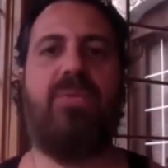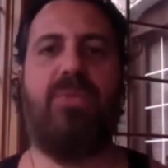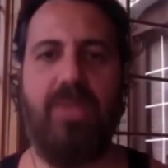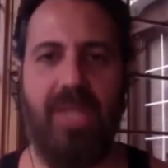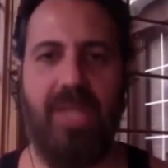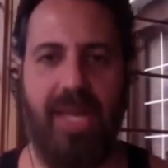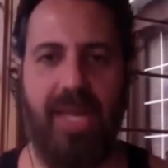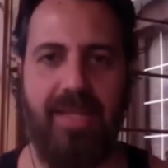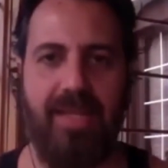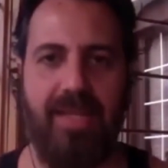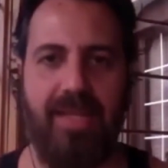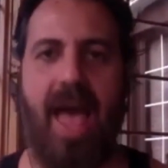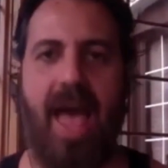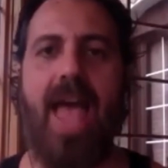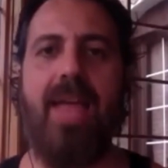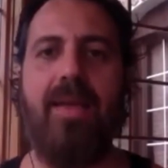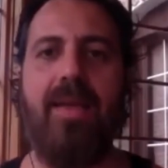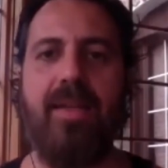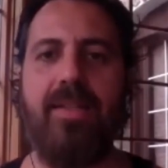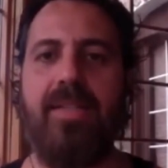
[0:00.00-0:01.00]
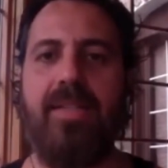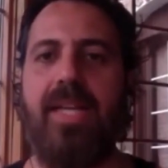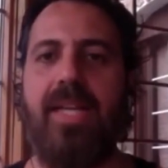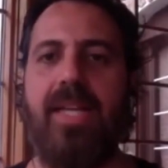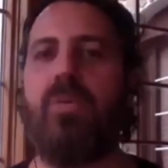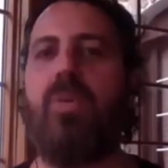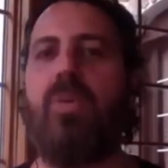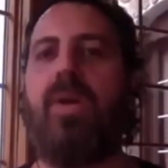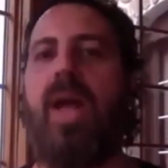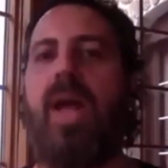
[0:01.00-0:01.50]
fashion. I'm
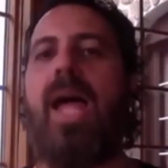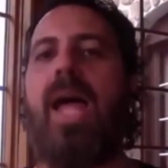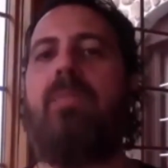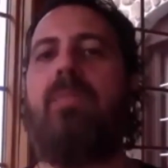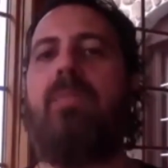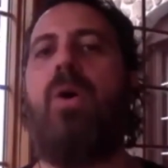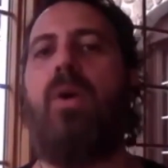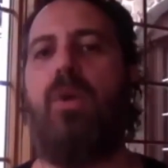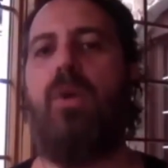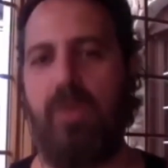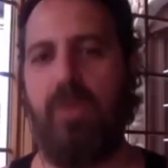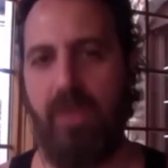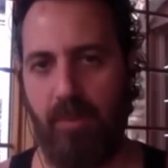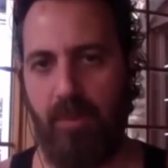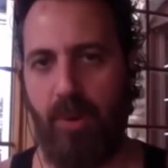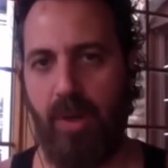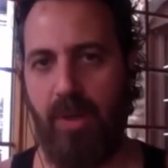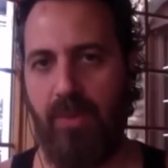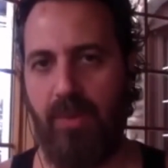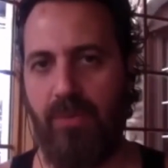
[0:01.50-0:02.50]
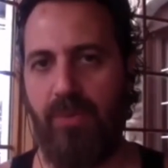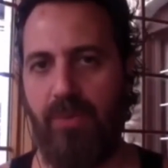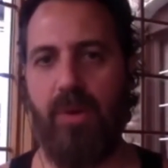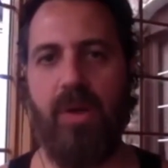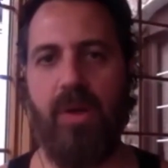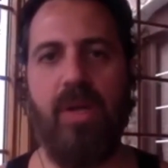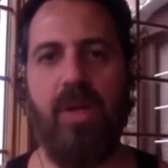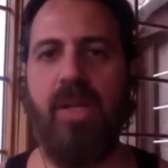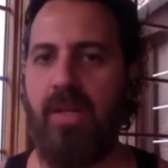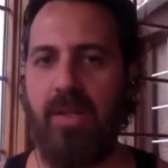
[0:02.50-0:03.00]
ready for that. That's what I'm
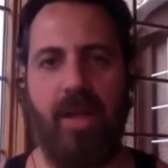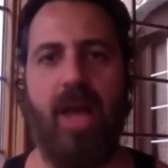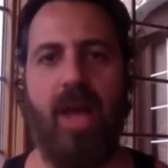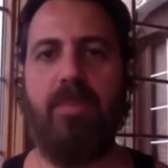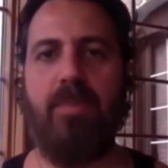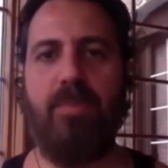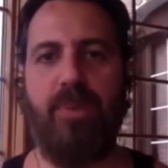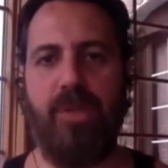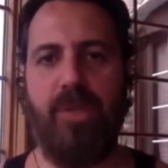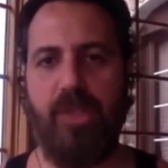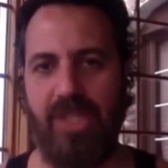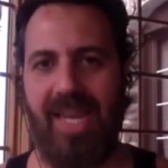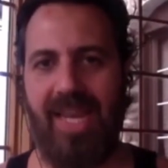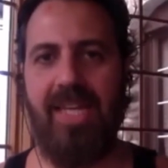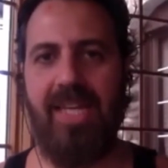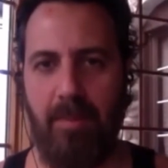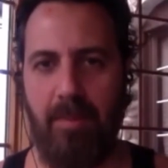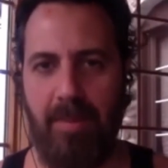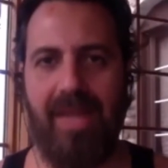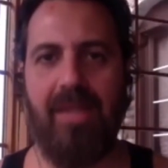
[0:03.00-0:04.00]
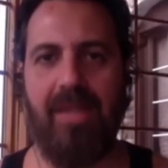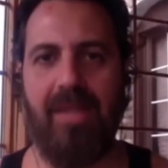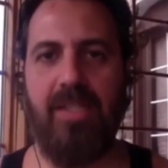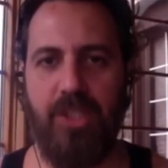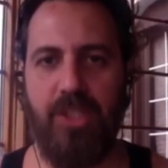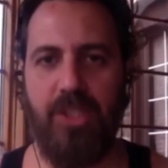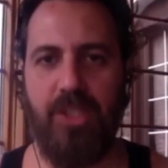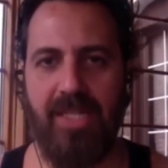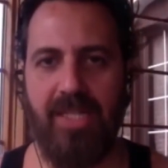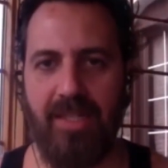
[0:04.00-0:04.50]
holding point for, not
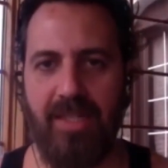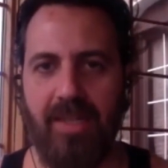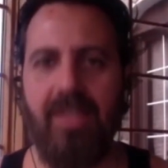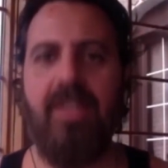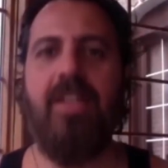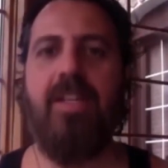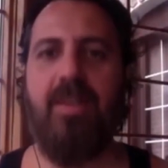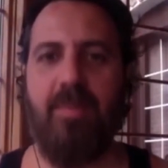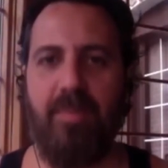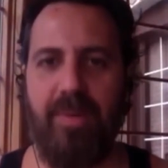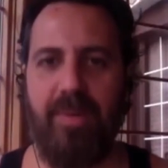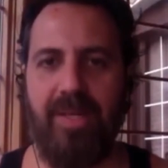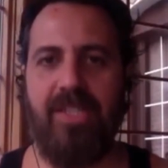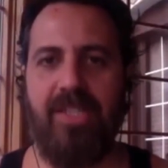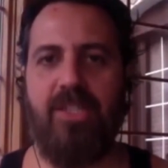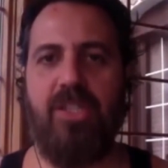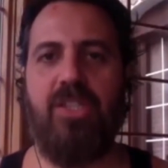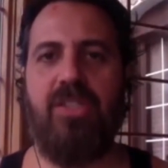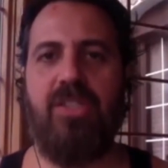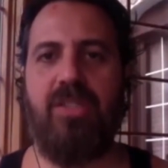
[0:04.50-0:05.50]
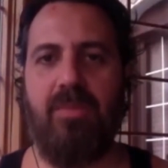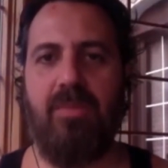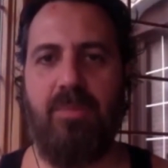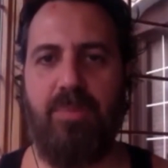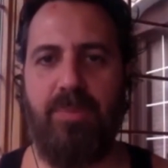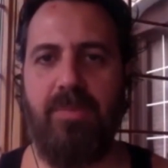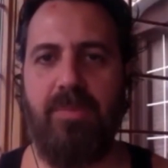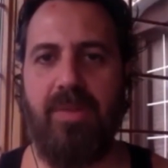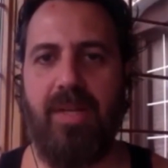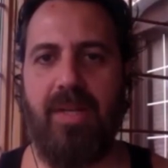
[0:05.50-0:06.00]
pushing any male agenda, but
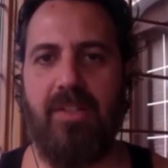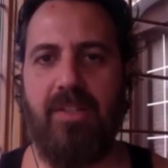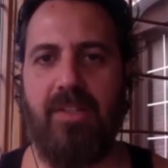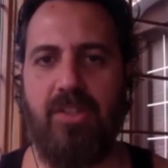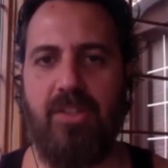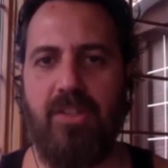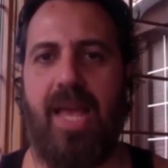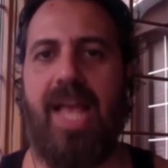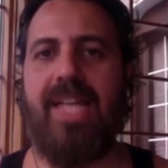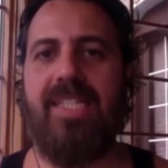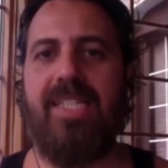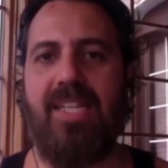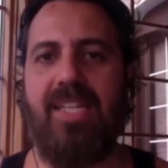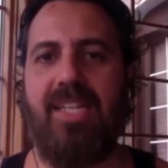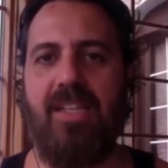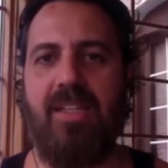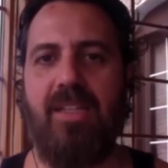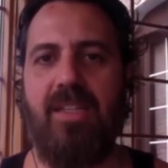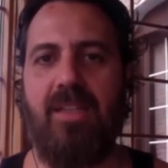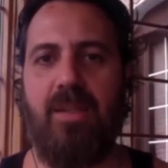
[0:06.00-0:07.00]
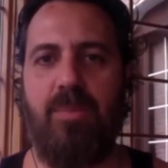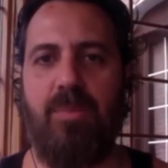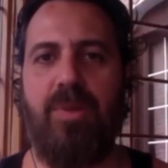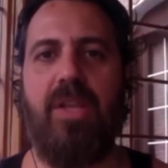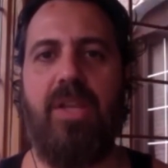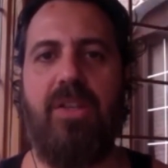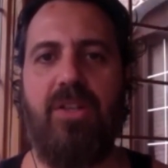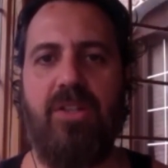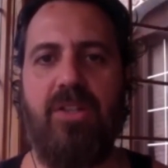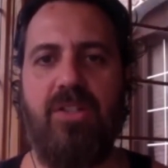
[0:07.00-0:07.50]
it just asking
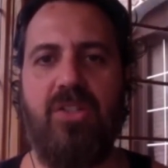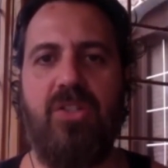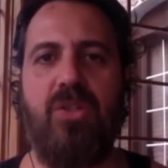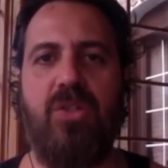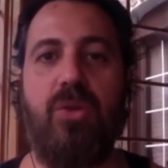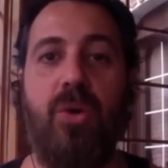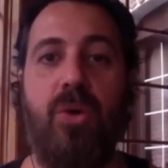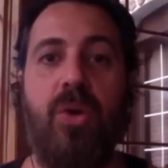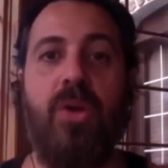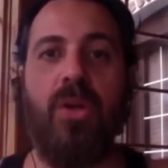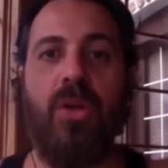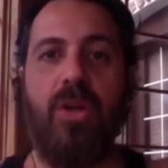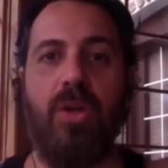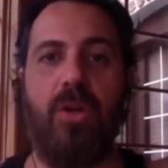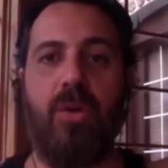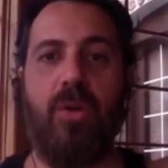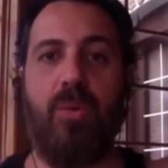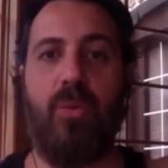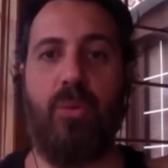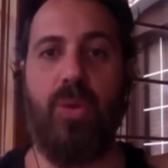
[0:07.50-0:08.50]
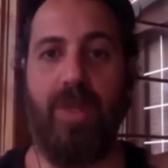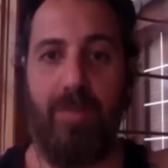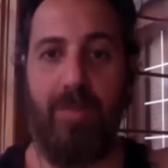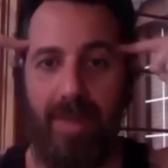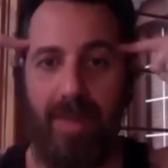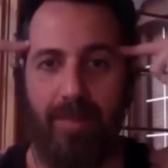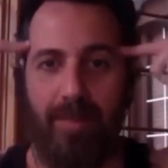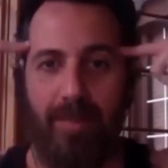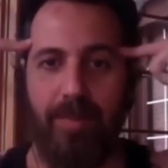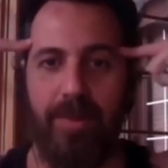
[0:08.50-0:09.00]
the brothers to
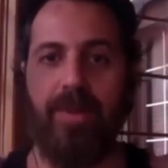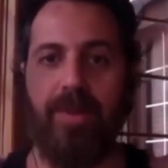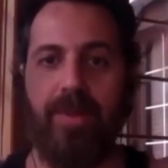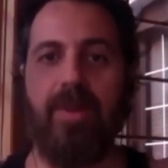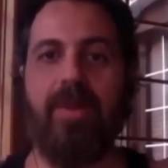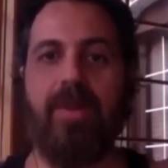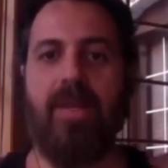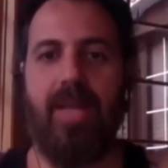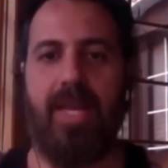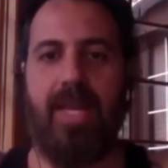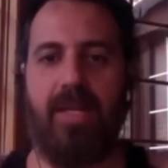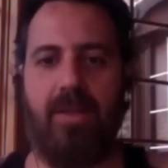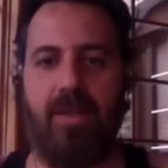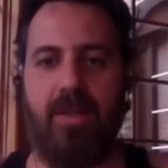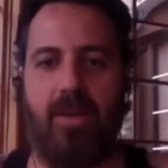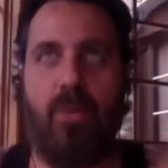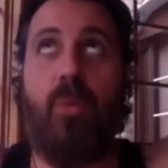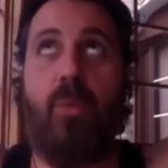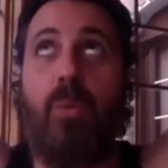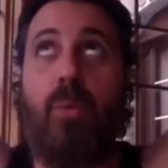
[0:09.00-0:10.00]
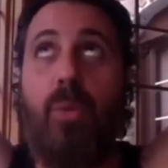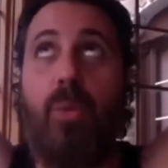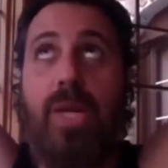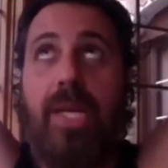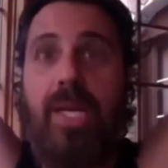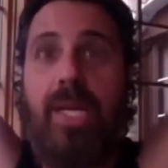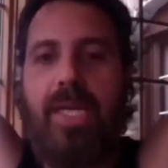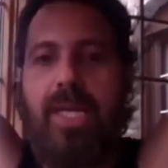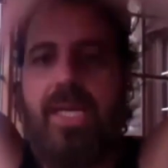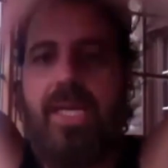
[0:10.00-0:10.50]
remember and
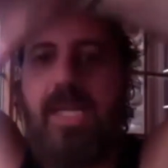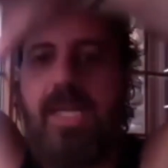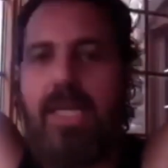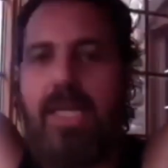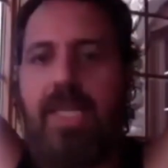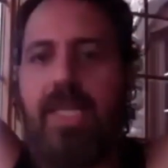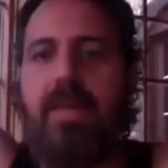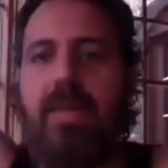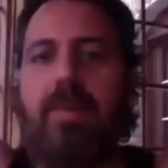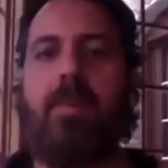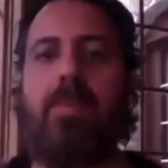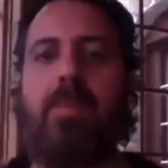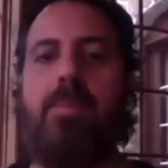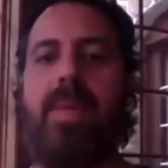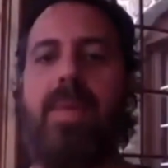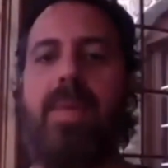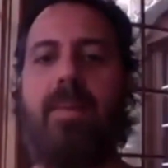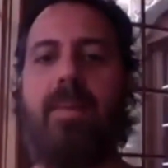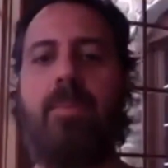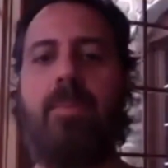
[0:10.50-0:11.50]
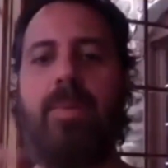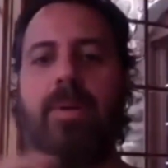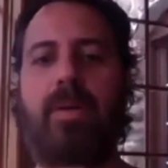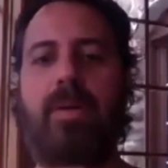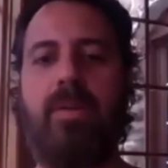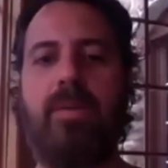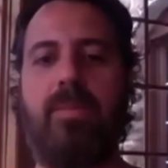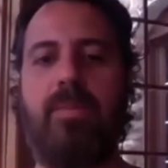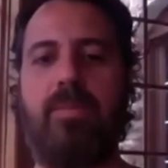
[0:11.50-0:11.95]
remember.